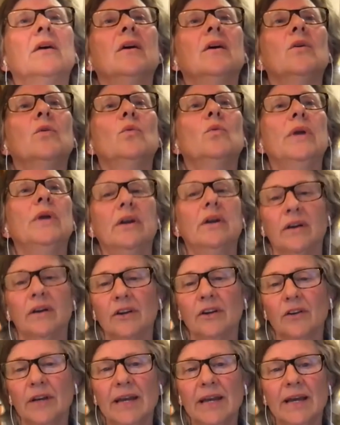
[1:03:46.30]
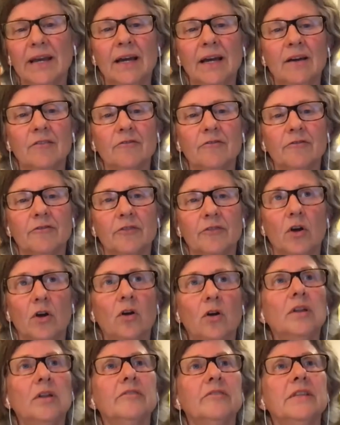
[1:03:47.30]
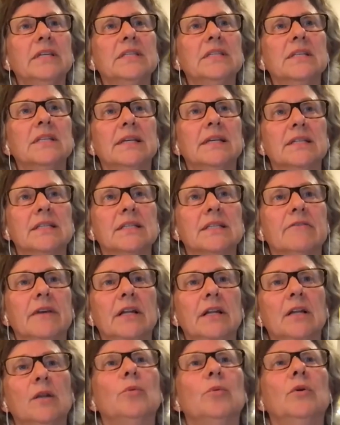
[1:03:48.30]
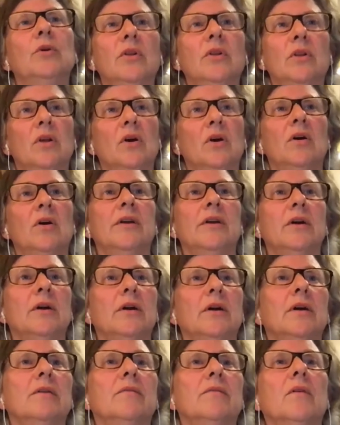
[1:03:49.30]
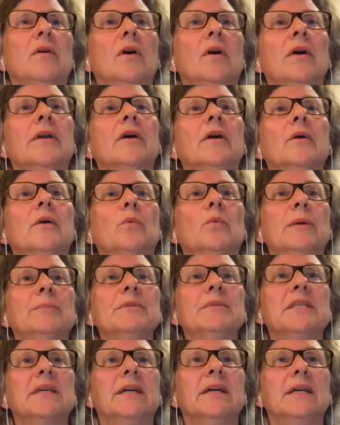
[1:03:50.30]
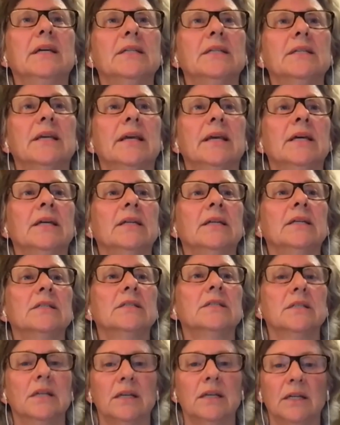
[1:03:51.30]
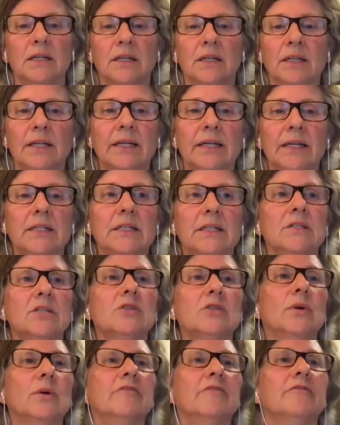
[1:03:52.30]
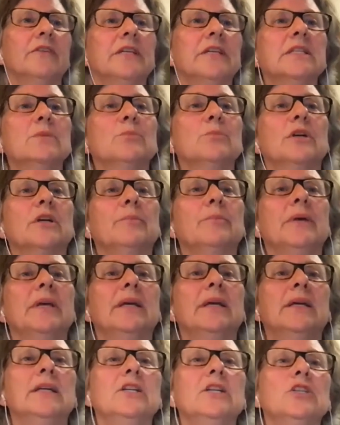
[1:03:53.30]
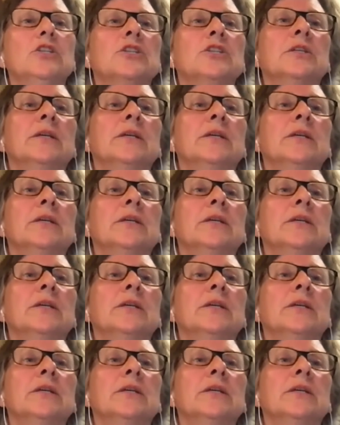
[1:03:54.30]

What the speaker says: we are going to have all of these links available on our website and linked into our Facebook page.